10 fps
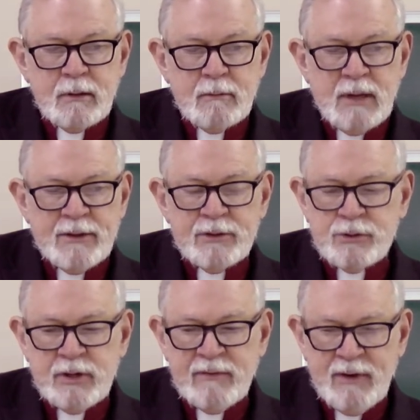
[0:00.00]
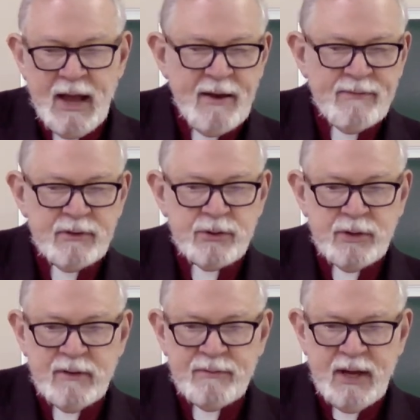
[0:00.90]
Got the tree of life and the
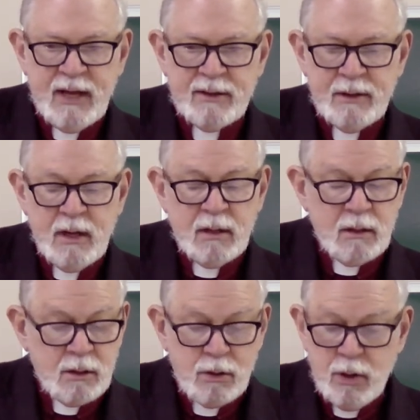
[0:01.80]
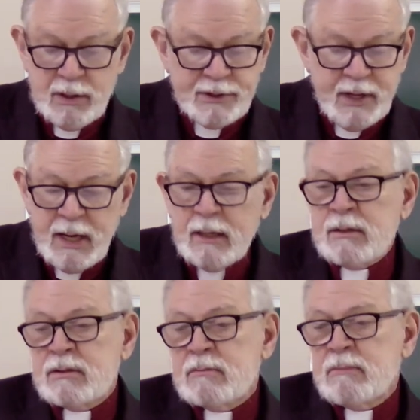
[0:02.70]
tree of death. Good
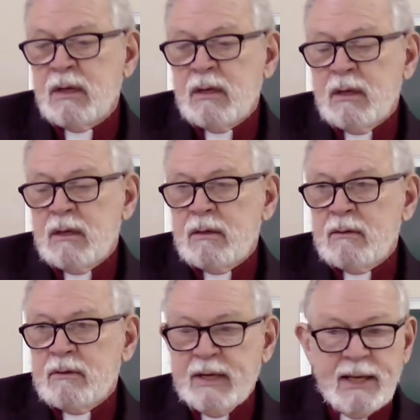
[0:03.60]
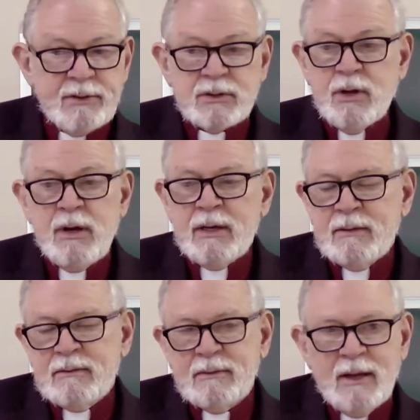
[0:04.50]
things. Death is good.
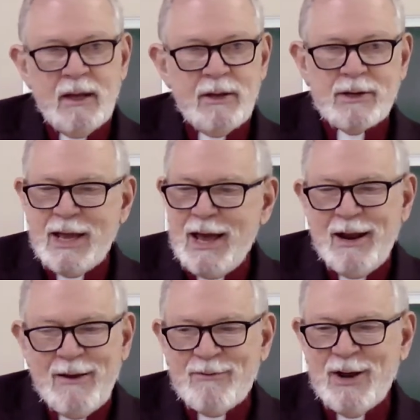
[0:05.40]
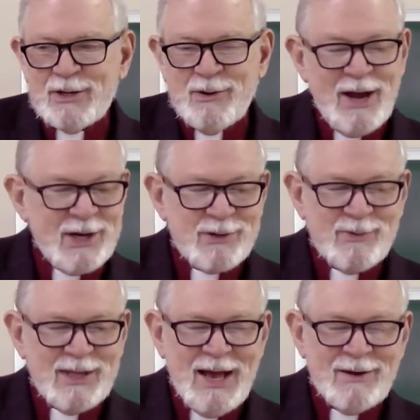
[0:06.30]
You can't have resurrection
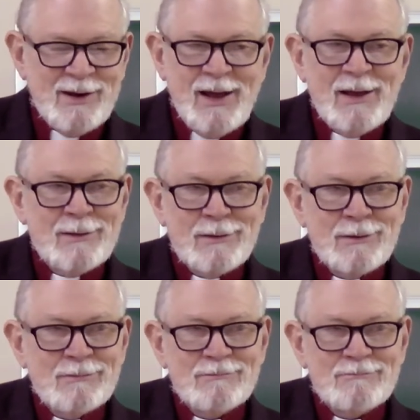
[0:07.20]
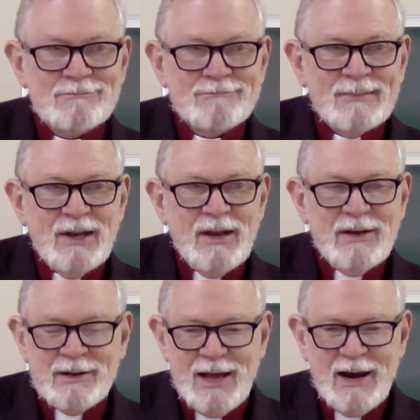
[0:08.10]
without death.
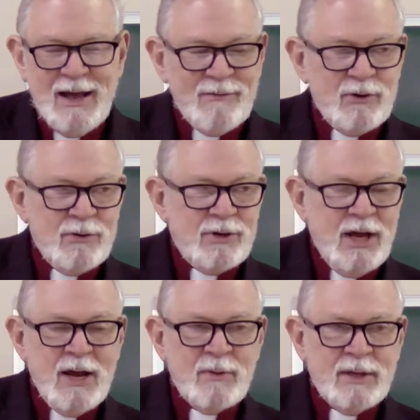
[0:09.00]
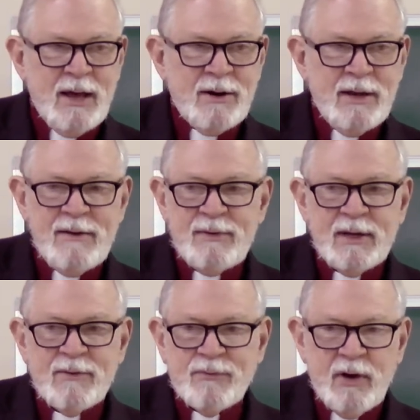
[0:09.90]
You can't have a new day without an evening
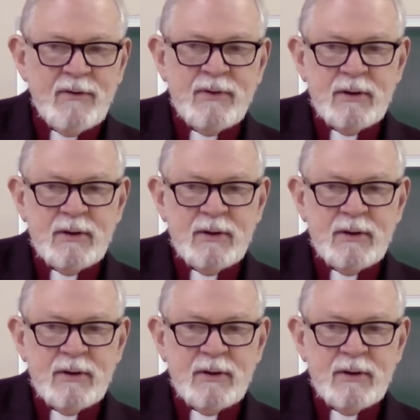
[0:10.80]
in front of it.